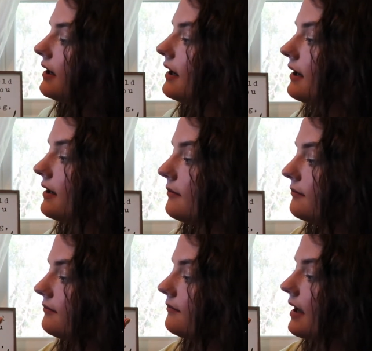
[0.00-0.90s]

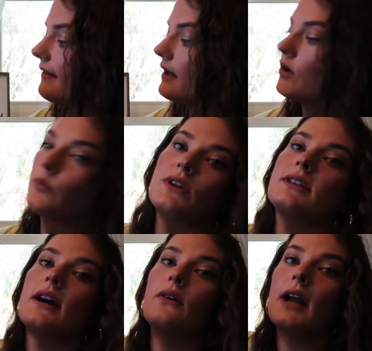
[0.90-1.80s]
And then I'll put
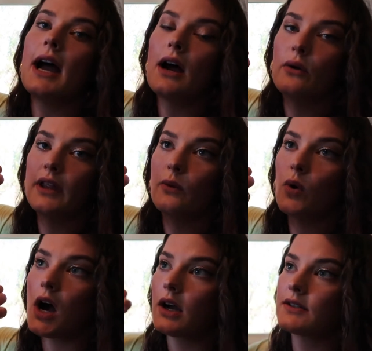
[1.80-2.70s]
down how they
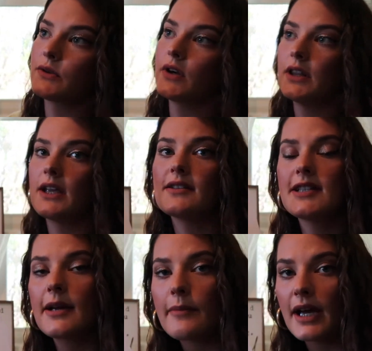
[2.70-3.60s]
walk. So are they a
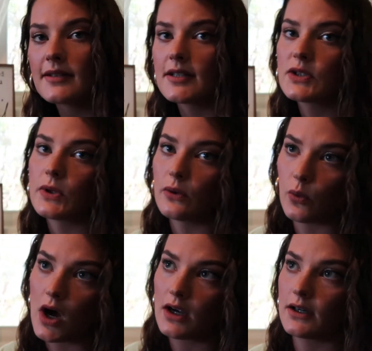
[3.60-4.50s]
standby assist with a
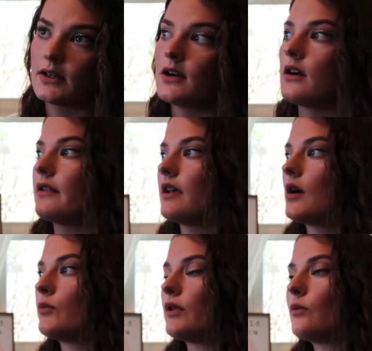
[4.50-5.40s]
walker? Are they
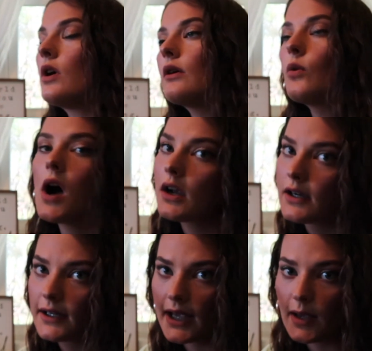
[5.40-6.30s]
up with a
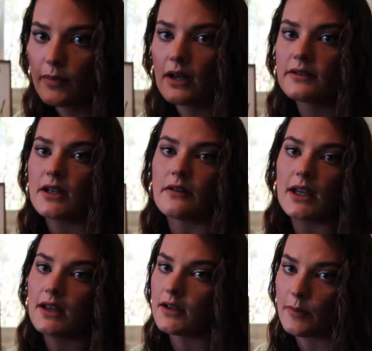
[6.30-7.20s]
walker and a gait belt? Are
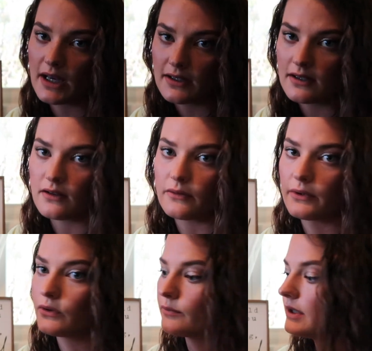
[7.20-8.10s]
they independent in the
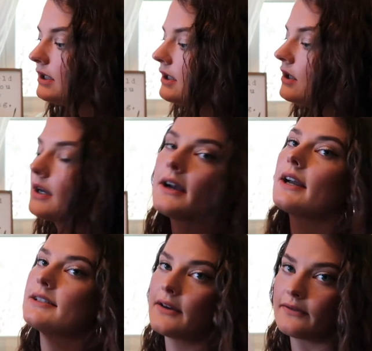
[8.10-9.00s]
room?
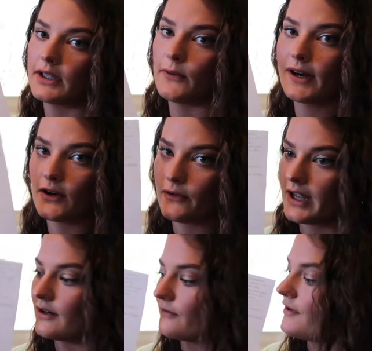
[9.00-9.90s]
I definitely want to know
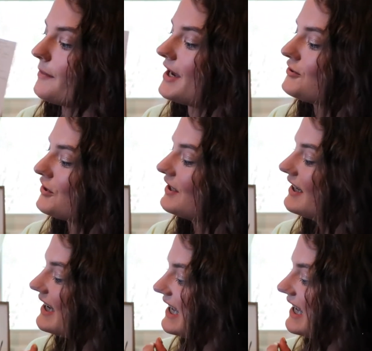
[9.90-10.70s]
that information.